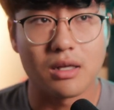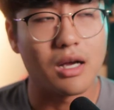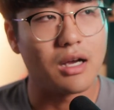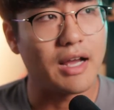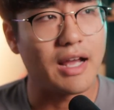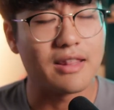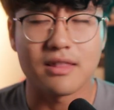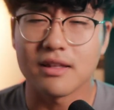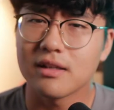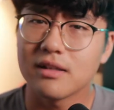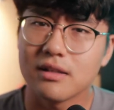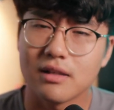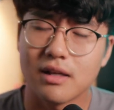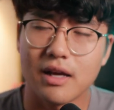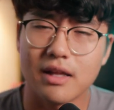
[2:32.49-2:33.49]
I think
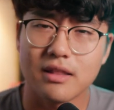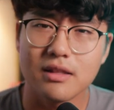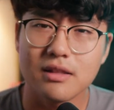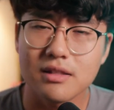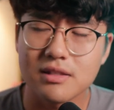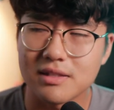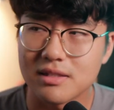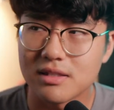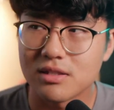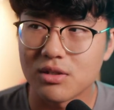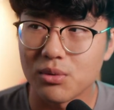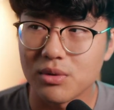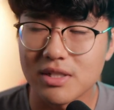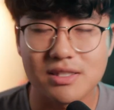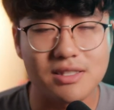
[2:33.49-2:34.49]
the
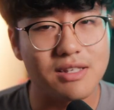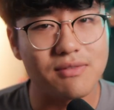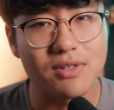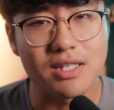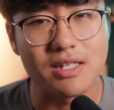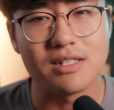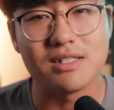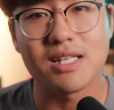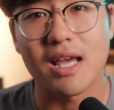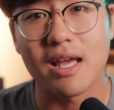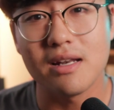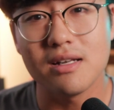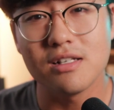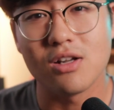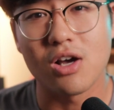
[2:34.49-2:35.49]
Sony
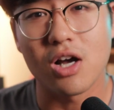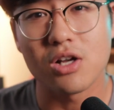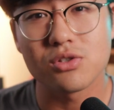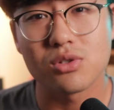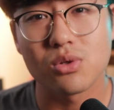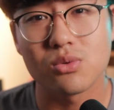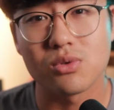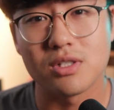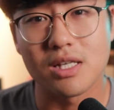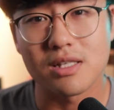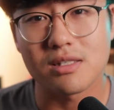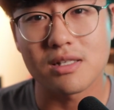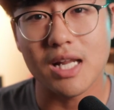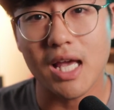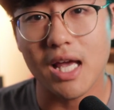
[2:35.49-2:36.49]
ZV-E10 also
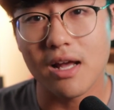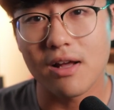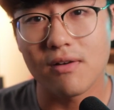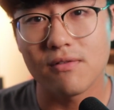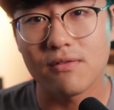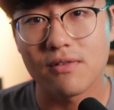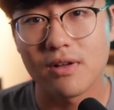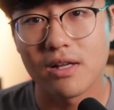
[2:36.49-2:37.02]
doesn't have